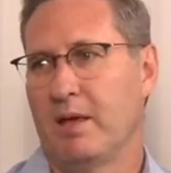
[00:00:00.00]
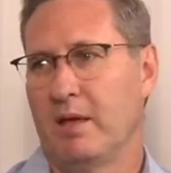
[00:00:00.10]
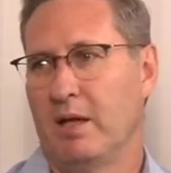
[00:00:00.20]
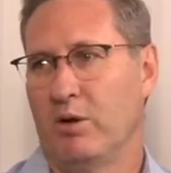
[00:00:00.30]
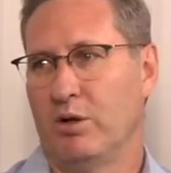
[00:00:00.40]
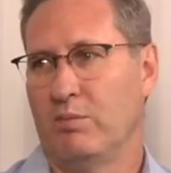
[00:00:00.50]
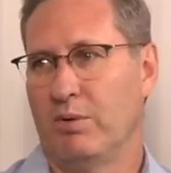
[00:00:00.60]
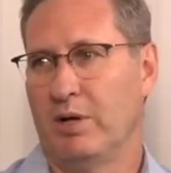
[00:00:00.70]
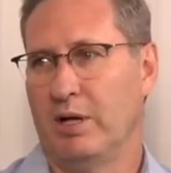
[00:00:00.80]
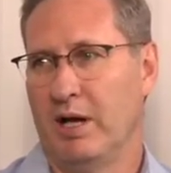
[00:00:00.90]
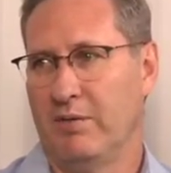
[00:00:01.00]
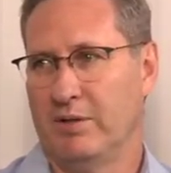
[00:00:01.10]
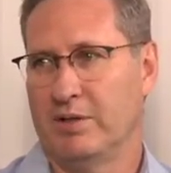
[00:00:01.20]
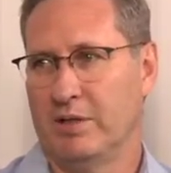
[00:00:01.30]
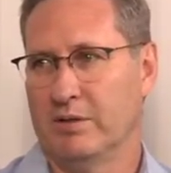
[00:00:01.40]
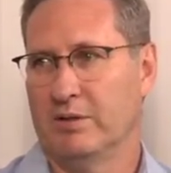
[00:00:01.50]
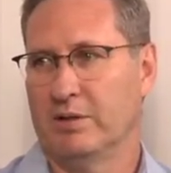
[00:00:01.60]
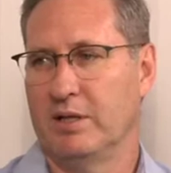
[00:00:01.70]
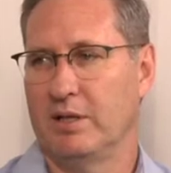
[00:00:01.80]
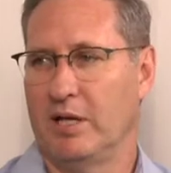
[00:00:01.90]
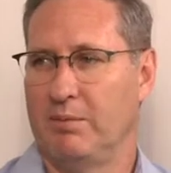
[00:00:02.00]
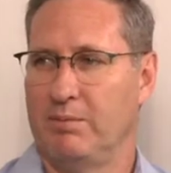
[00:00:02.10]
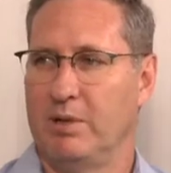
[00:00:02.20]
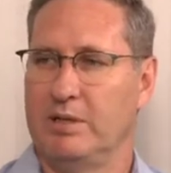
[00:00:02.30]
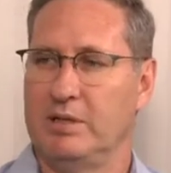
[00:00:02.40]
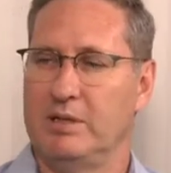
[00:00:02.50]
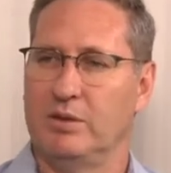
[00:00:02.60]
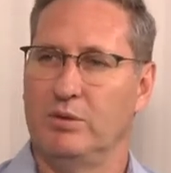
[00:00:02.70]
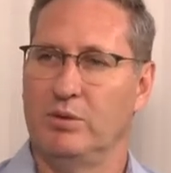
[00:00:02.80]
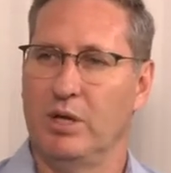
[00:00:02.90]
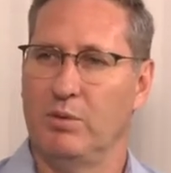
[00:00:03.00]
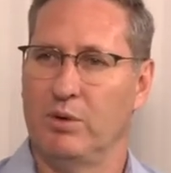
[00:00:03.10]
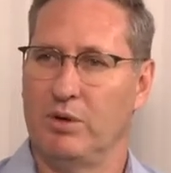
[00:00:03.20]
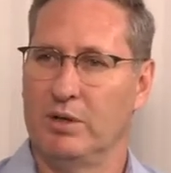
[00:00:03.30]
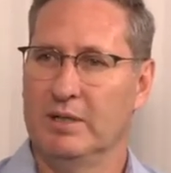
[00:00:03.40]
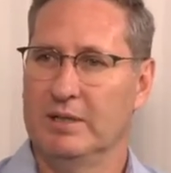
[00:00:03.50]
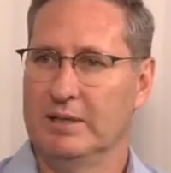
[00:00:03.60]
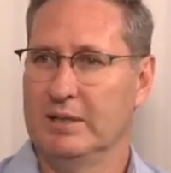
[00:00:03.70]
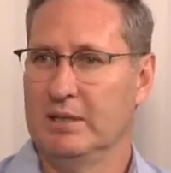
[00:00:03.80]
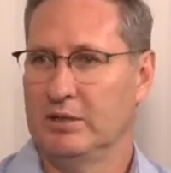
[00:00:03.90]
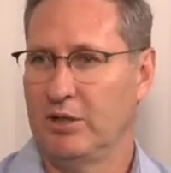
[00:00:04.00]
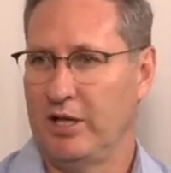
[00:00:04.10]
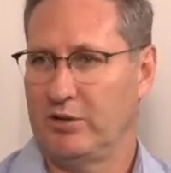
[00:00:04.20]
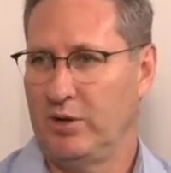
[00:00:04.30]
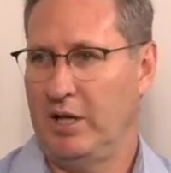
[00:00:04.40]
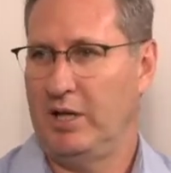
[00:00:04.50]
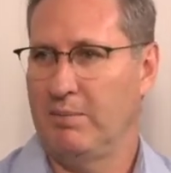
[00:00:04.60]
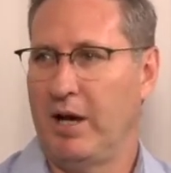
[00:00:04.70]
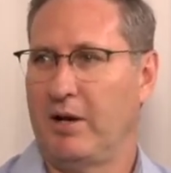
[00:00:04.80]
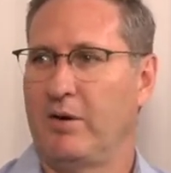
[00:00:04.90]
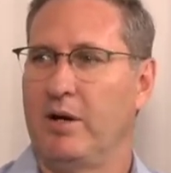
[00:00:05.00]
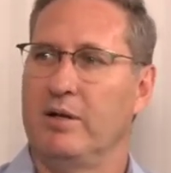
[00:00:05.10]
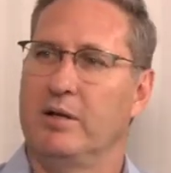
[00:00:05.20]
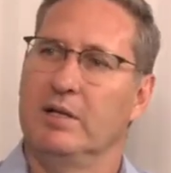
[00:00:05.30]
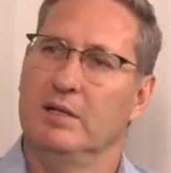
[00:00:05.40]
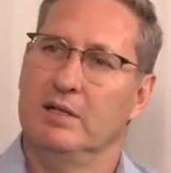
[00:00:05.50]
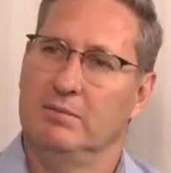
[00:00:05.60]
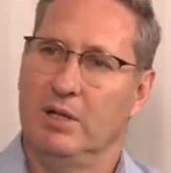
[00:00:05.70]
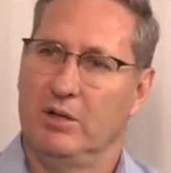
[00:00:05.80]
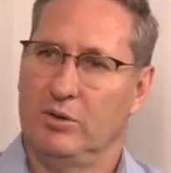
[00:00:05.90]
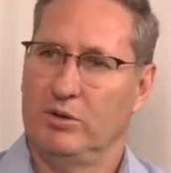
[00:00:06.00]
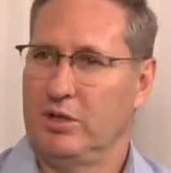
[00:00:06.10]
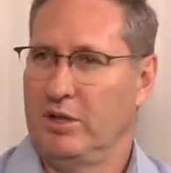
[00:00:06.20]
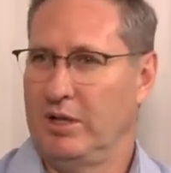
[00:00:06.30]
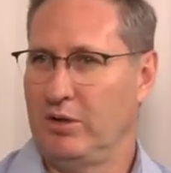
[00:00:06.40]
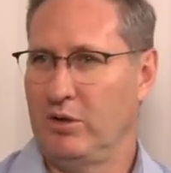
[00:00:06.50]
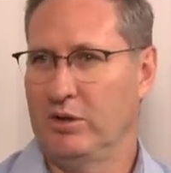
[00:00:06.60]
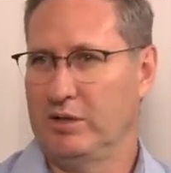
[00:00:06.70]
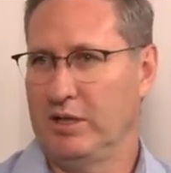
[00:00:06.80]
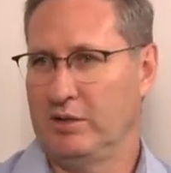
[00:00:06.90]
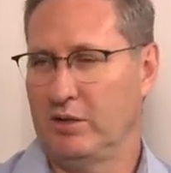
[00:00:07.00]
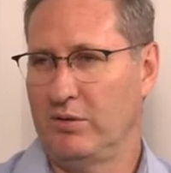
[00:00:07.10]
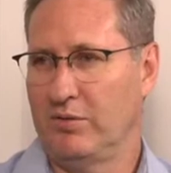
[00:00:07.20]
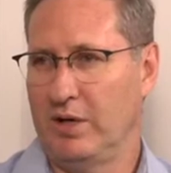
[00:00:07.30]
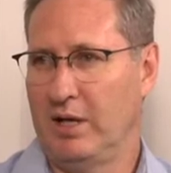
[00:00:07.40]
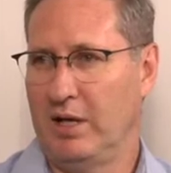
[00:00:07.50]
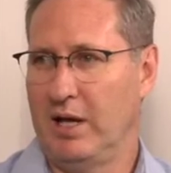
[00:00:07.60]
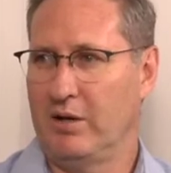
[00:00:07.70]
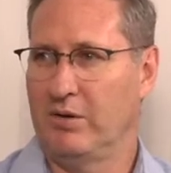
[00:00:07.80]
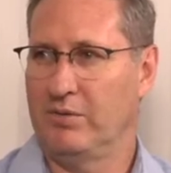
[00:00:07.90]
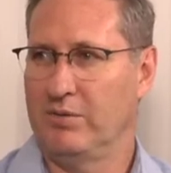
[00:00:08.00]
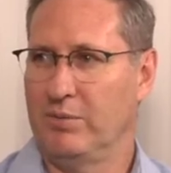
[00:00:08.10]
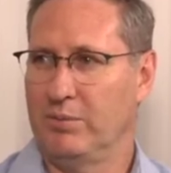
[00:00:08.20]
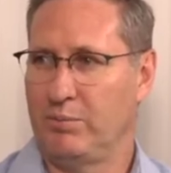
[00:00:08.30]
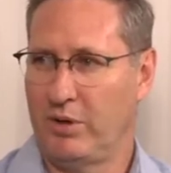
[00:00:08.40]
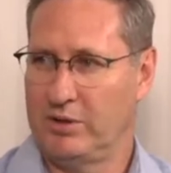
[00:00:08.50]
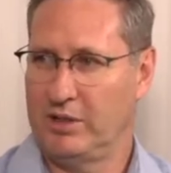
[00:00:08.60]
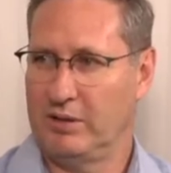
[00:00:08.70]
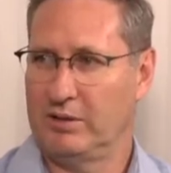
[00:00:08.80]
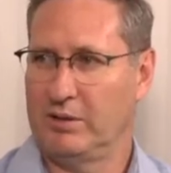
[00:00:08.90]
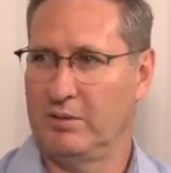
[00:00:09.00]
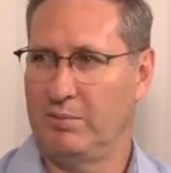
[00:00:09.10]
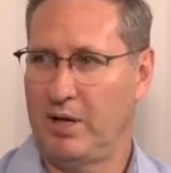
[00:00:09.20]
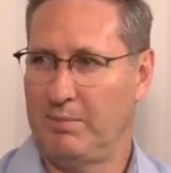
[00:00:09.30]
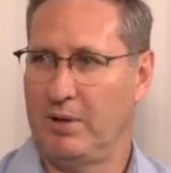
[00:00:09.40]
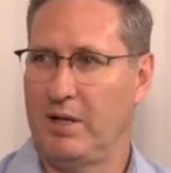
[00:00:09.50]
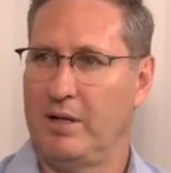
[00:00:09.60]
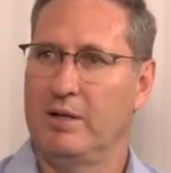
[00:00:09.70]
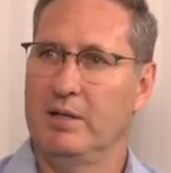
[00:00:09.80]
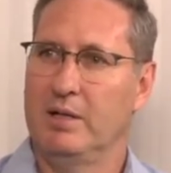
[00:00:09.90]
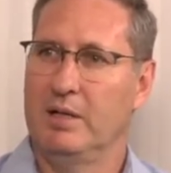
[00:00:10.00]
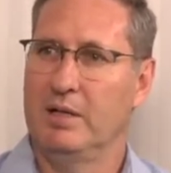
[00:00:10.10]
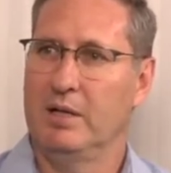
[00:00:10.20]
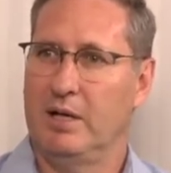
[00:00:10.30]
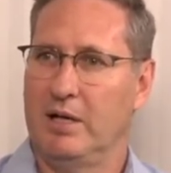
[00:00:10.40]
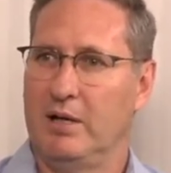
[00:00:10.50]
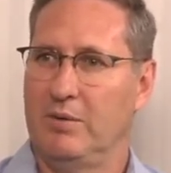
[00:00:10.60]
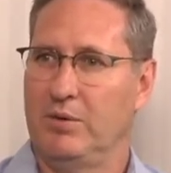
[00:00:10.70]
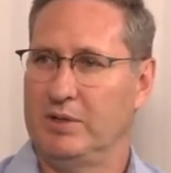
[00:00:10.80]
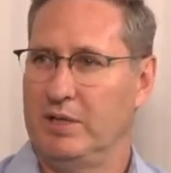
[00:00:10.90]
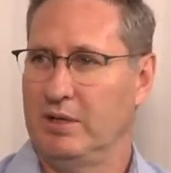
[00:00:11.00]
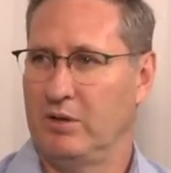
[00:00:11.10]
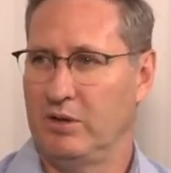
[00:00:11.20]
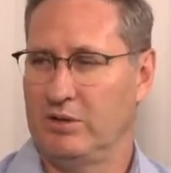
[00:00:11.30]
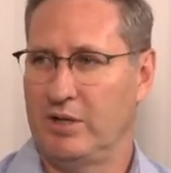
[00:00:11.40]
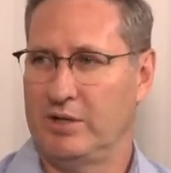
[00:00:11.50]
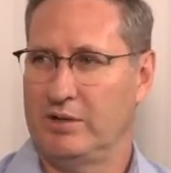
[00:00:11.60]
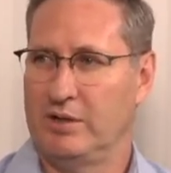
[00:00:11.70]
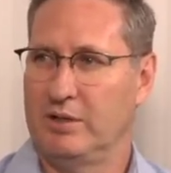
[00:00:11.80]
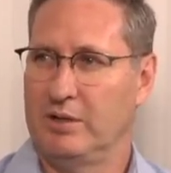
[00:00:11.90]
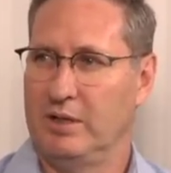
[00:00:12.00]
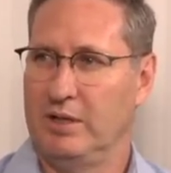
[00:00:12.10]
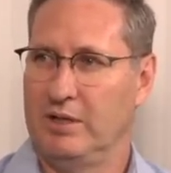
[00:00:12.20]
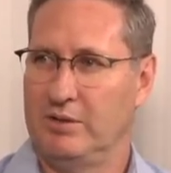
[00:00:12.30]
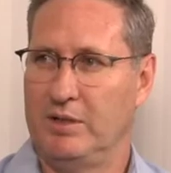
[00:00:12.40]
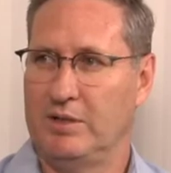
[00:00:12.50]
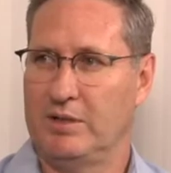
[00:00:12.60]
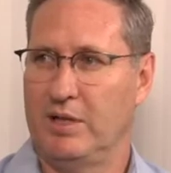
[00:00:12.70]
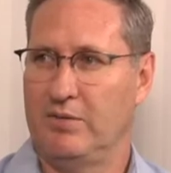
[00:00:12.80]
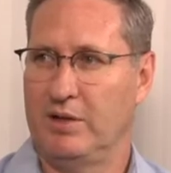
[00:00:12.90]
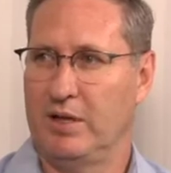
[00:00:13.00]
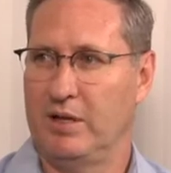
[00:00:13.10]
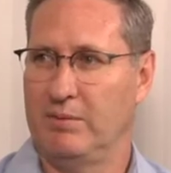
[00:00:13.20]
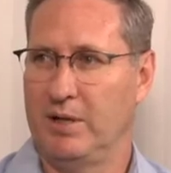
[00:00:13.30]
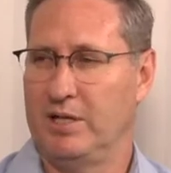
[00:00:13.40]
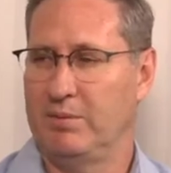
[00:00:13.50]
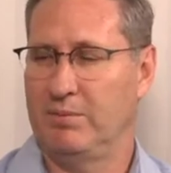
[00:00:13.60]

that are deployed have the skills and the capabilities to do their work. So that's really the background, but it's also in a context of a lack of project uh, pipeline. Uh, we've seen the construction industry in South Africa under major